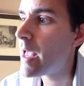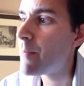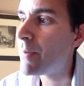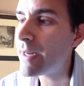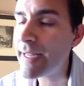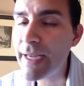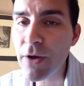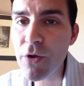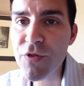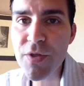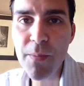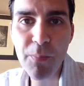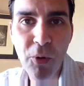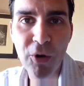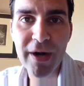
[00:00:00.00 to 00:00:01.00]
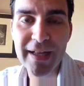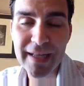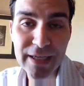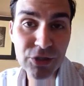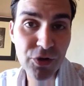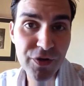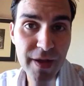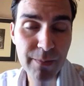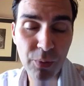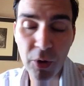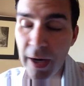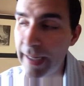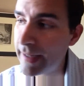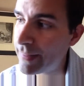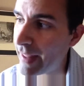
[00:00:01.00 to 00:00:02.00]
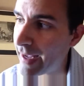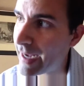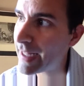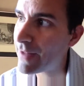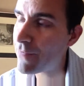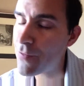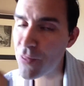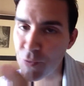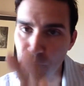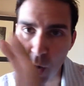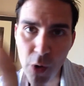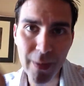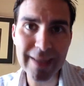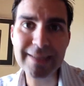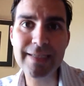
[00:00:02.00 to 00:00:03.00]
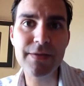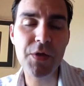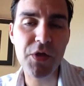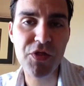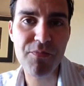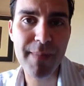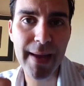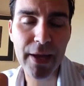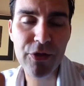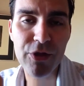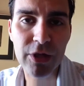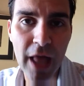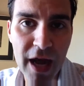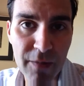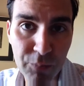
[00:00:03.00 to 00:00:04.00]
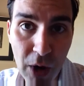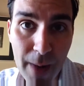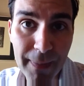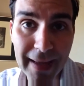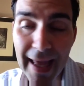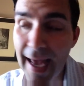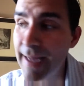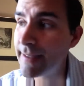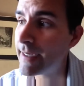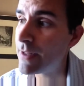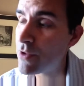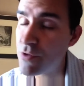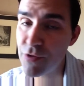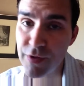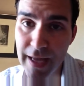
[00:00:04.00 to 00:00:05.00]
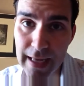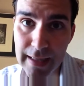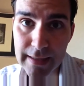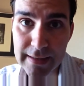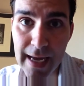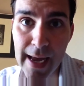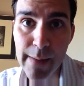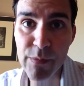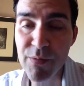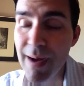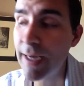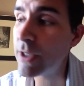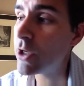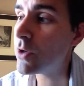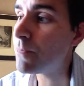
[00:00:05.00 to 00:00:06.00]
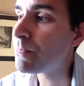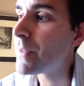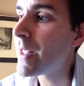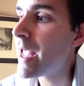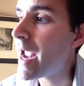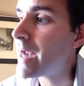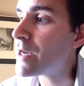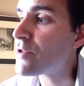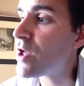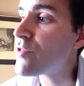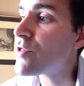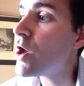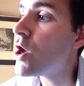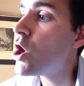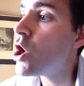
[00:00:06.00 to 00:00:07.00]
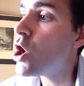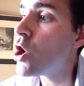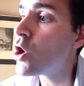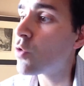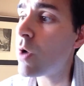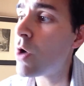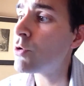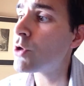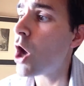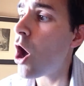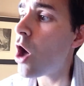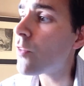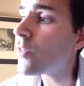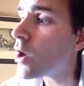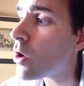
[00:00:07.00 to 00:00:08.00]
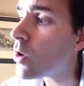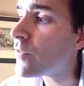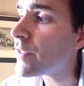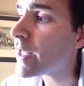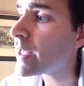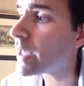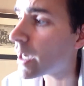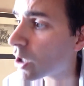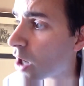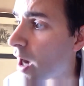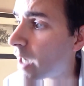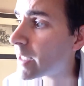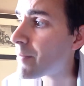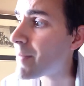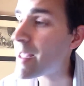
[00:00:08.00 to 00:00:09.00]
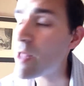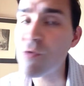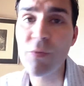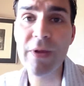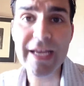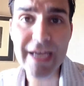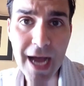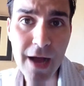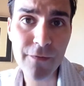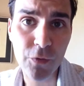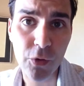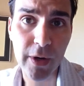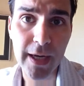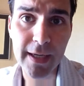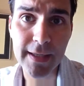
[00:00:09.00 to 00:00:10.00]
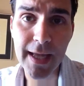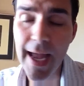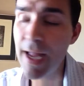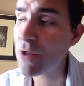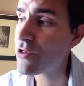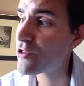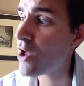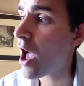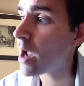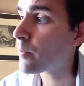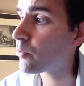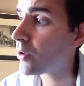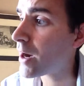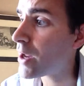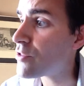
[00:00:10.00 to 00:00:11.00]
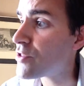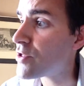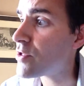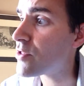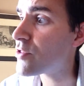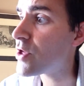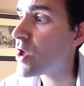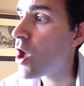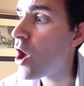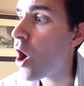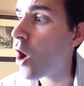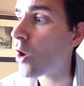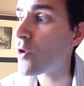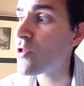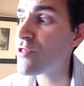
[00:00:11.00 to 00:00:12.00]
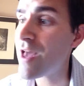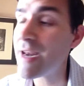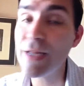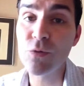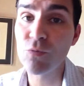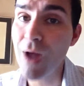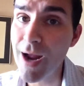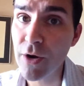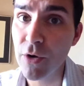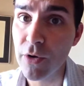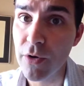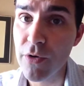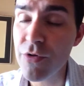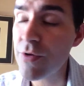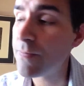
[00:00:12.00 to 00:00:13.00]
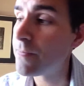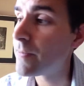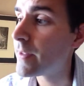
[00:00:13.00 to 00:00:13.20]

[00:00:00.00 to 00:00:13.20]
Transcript: But here's the important, interesting point. They kind of throw into this mix a lot of propaganda. This is the LA Times, mind you. And it says, quote, although the economy is recovering and stock prices are setting records,